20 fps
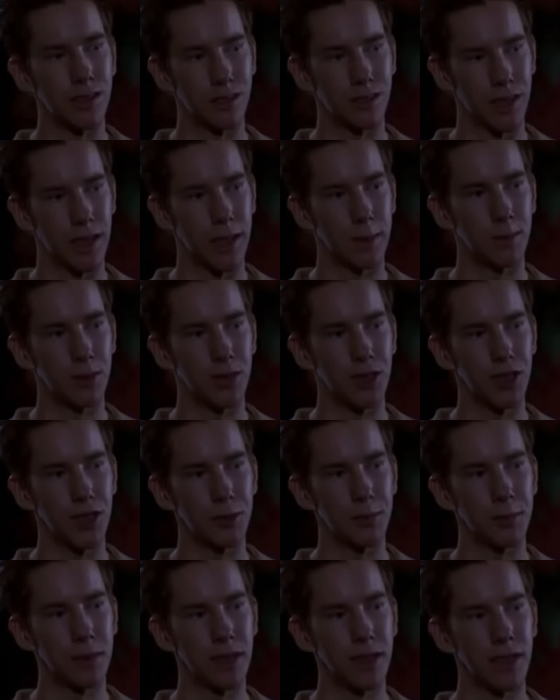it's time she
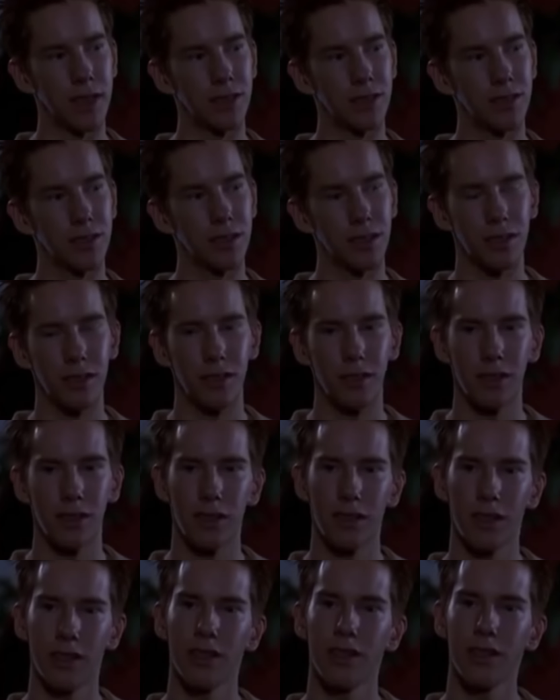experienced
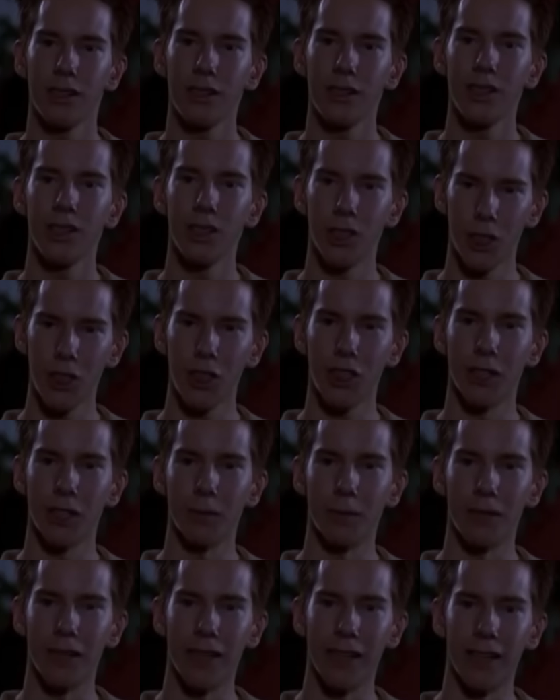the
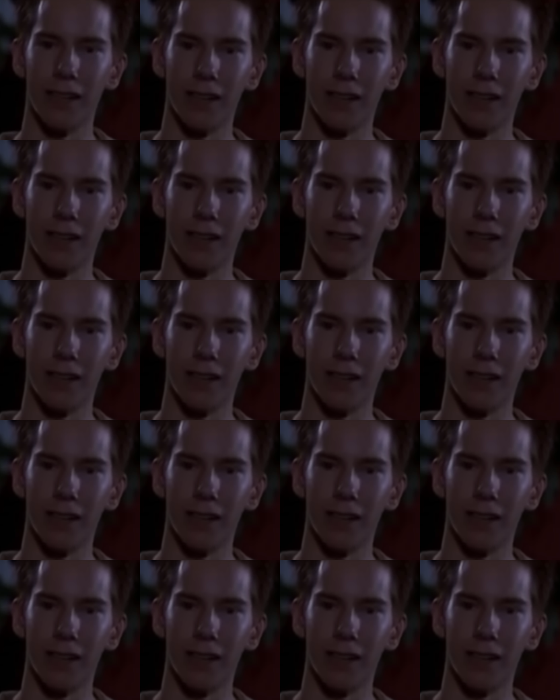Shermanator.